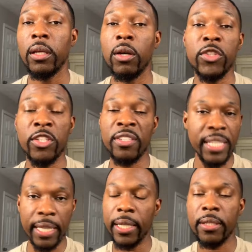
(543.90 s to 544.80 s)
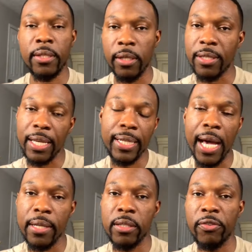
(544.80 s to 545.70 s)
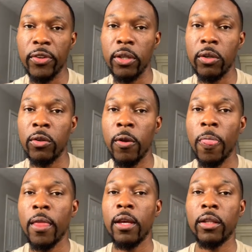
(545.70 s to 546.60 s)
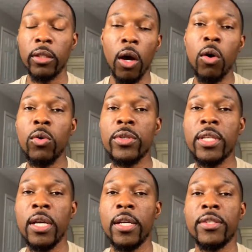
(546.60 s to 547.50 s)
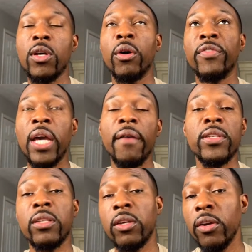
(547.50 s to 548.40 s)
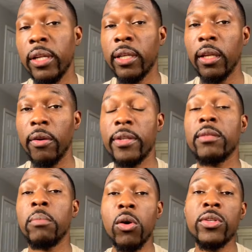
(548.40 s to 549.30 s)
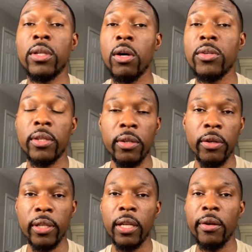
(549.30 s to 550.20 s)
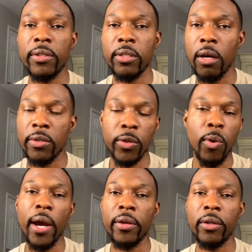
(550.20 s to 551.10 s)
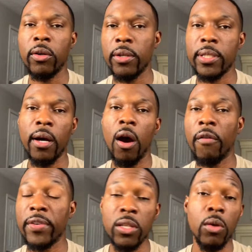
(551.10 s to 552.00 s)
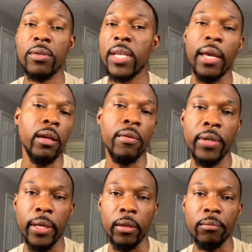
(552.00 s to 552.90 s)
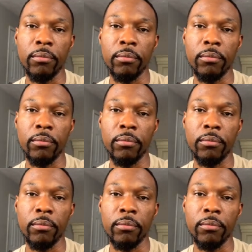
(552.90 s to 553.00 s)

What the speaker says: sticking into the technology field, so if you have a security clearance, most of those security clearance jobs require you to go into the office on site every day.